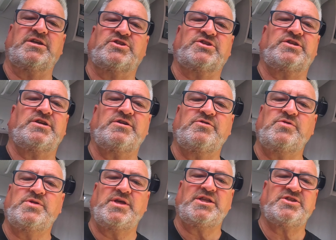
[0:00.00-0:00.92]
so
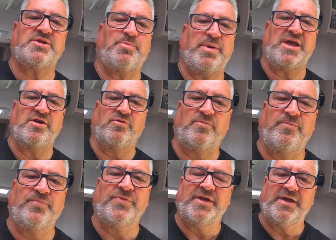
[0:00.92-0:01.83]
that's the panel.
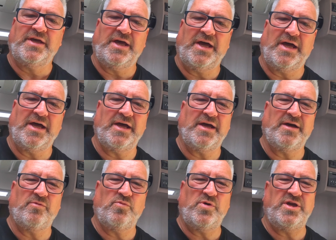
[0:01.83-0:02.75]

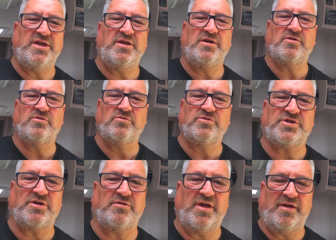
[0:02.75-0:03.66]
We
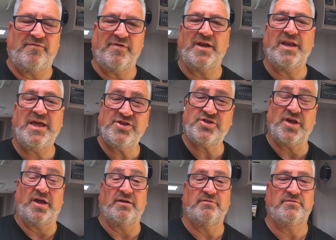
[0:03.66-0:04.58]
also have
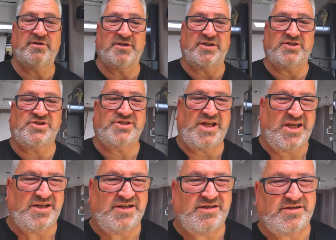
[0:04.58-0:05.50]
Alexa as
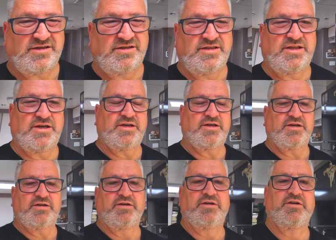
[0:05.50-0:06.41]
standard in
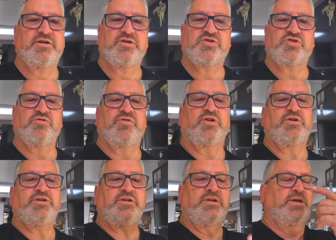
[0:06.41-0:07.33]

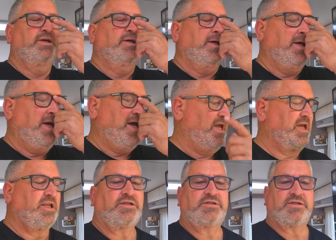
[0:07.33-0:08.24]
Silverline,
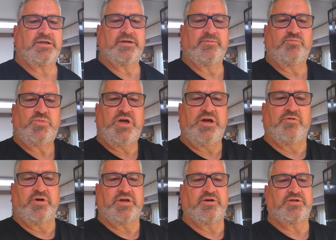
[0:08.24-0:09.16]
and yeah,
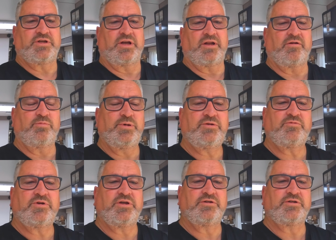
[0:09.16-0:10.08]
we use it a little bit.
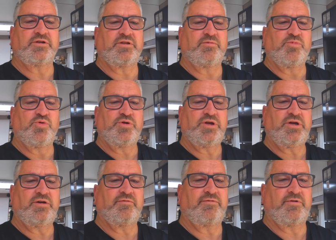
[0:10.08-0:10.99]
We use it in the
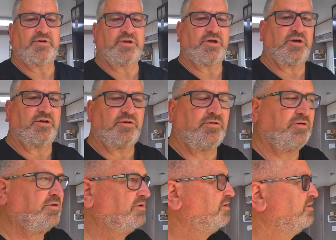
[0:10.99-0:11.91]
morning. If I go,
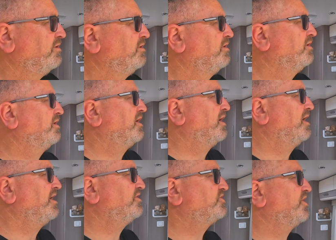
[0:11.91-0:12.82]

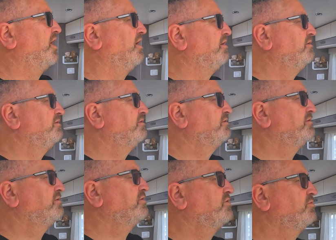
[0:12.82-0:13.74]
Alexa,
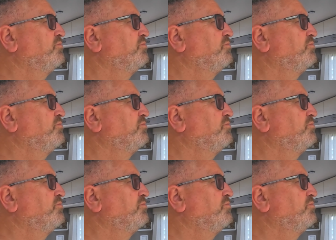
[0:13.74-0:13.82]
good